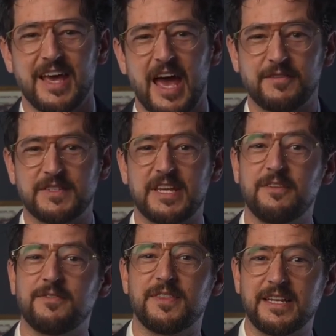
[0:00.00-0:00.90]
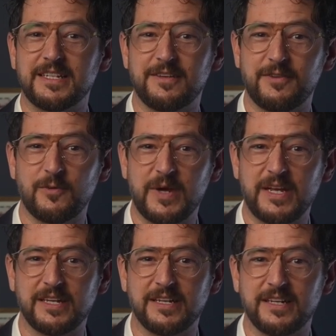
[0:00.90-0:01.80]
Have a safe Thanksgiving
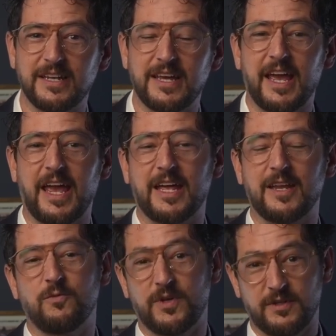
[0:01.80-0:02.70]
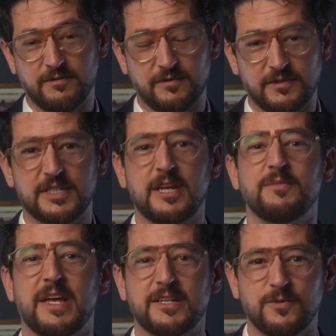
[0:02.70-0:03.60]
week, and we'll
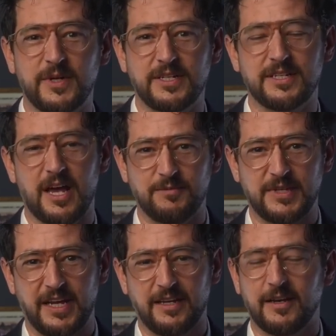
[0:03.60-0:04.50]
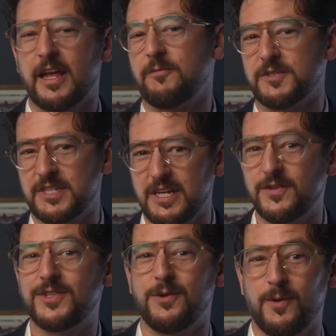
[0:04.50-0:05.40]
skip next week's update, and we'll see you
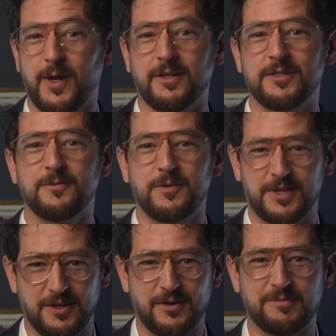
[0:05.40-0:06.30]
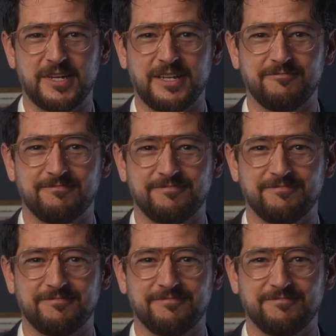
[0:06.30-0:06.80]
in 2 weeks with a new update.